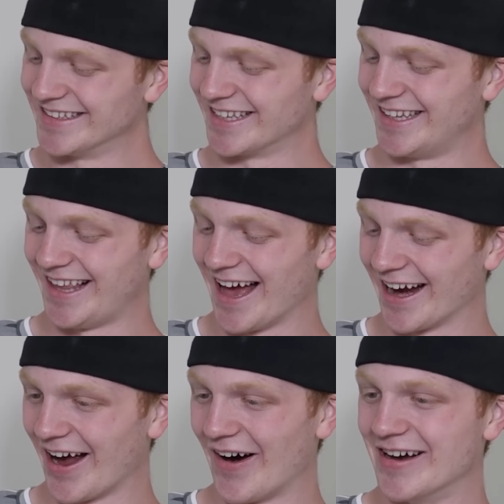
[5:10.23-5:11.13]
It's a
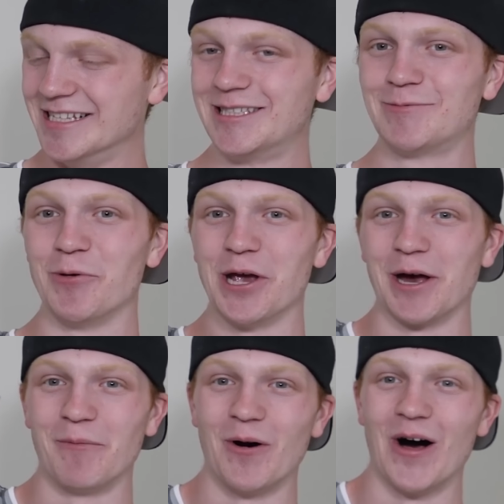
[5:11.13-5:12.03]
Lego
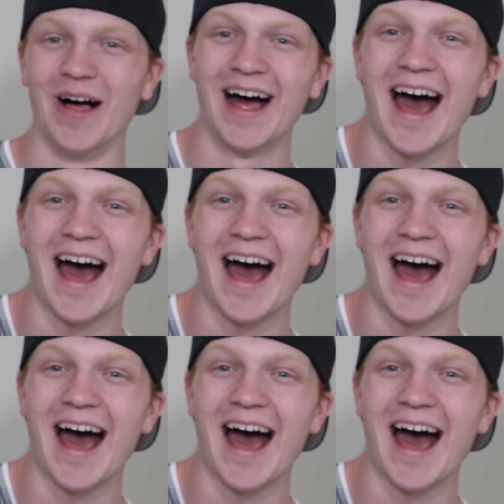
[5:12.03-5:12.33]
Unspeakable.